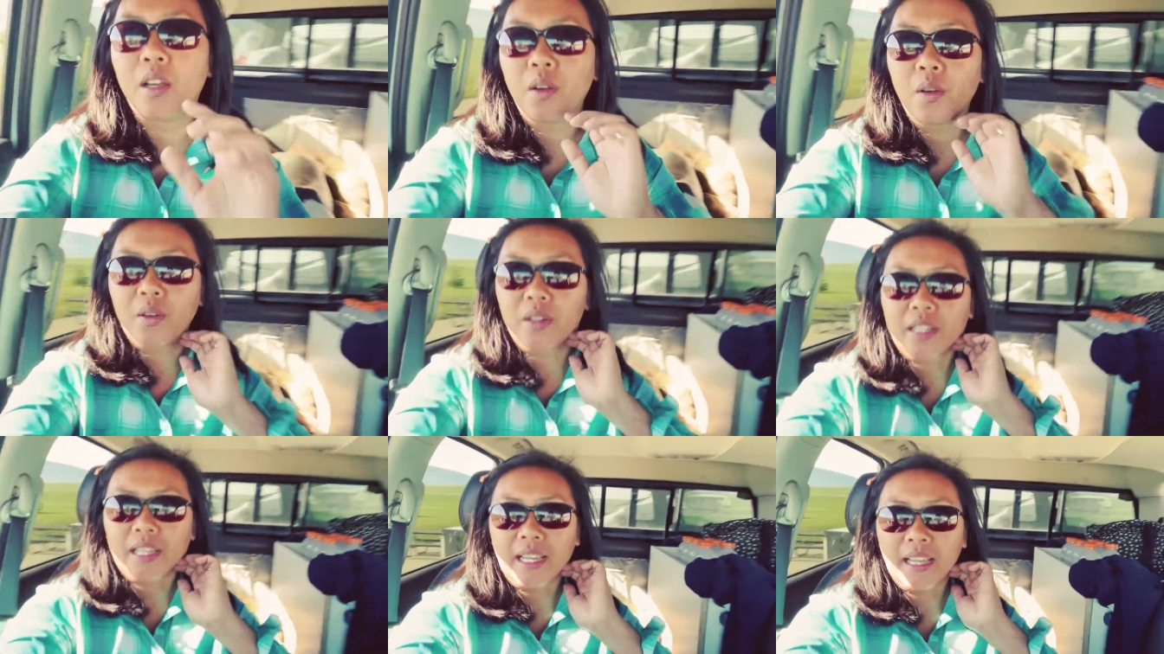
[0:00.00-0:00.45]

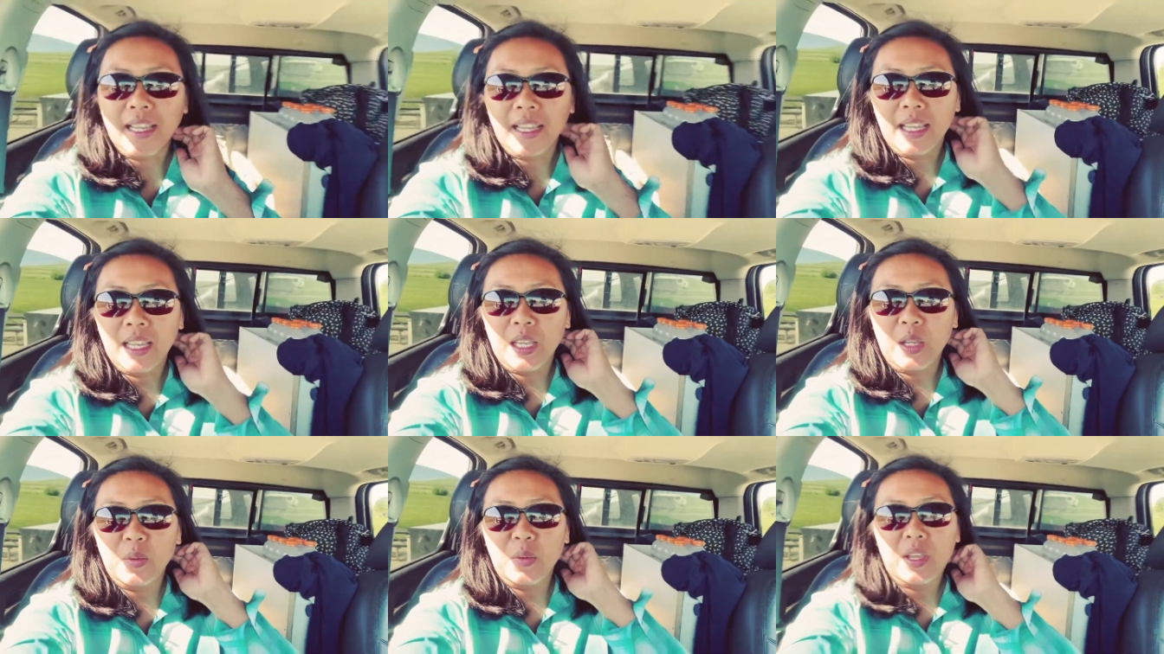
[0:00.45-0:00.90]

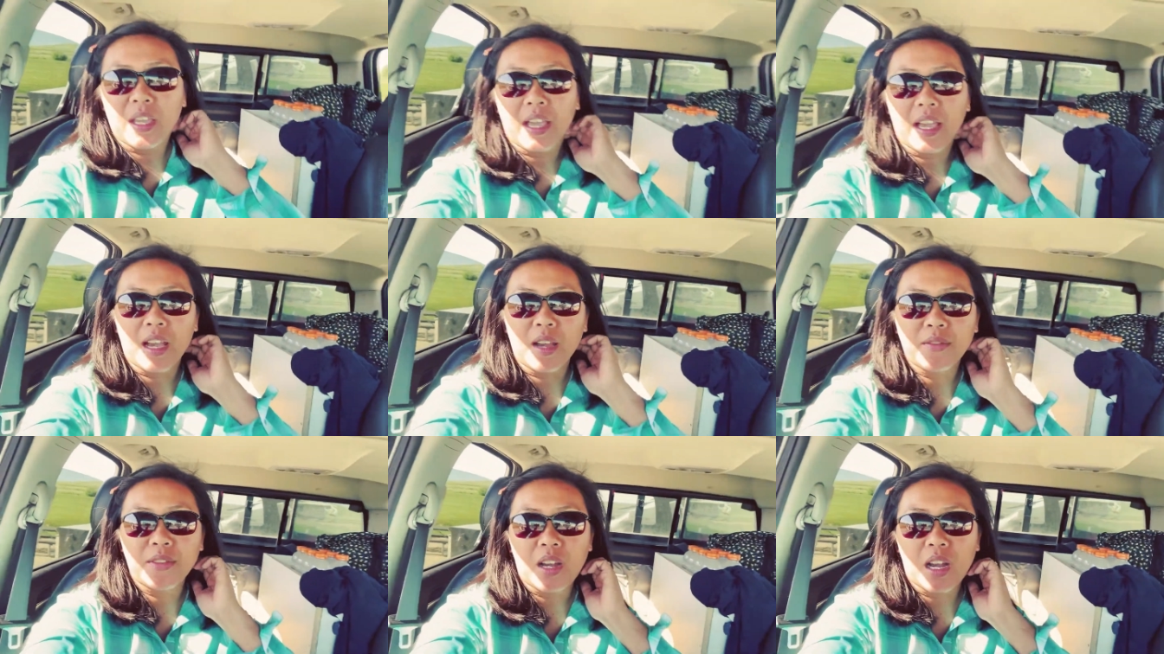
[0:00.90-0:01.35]
Okay, we
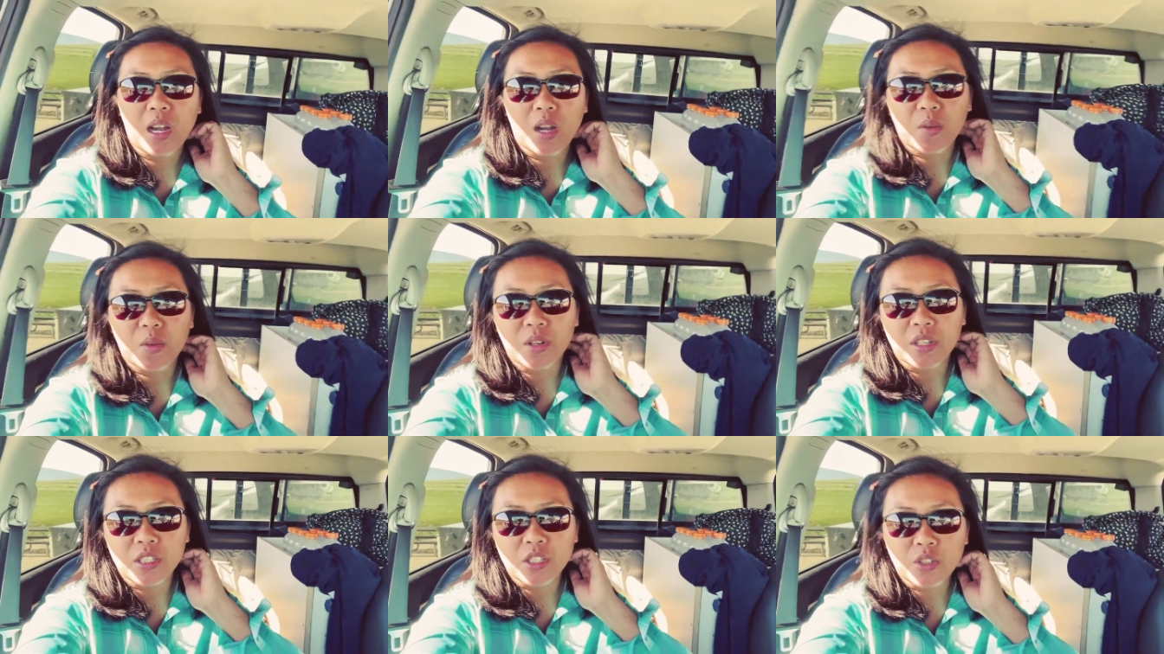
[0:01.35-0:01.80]
have
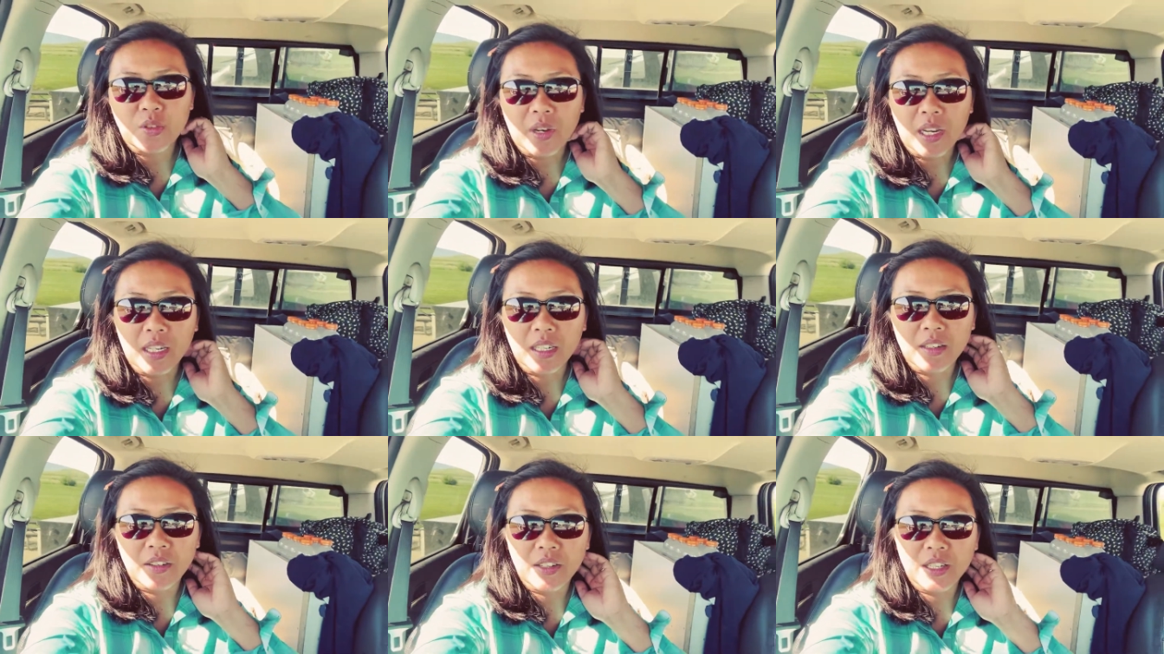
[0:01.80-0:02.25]
our
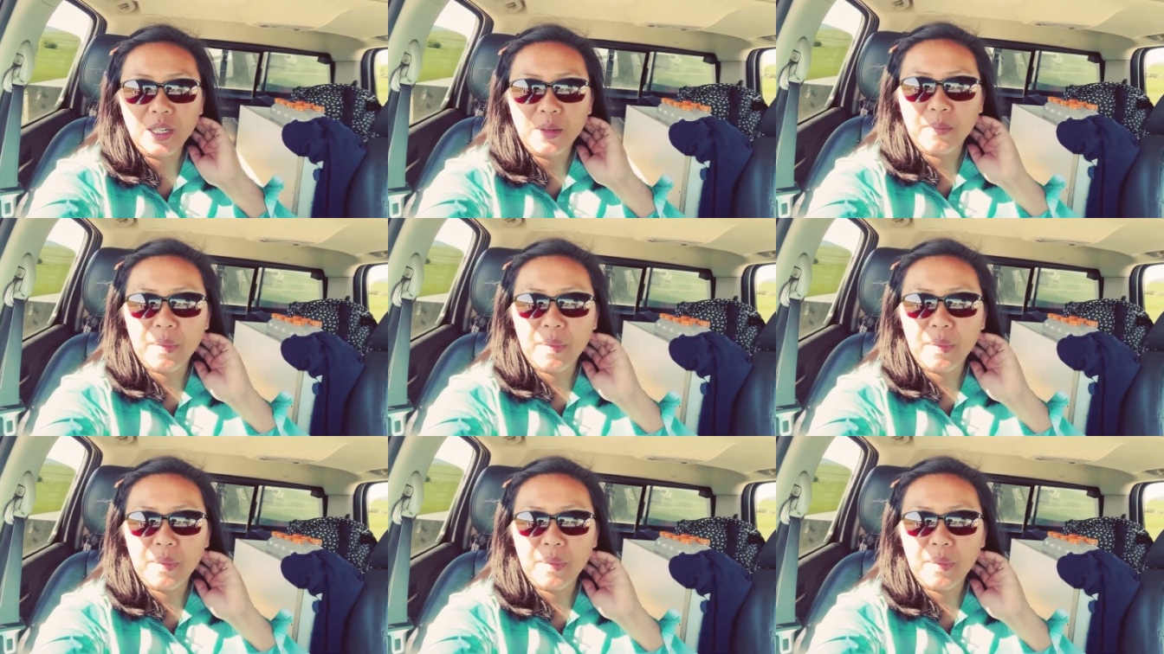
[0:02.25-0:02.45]
trailer in the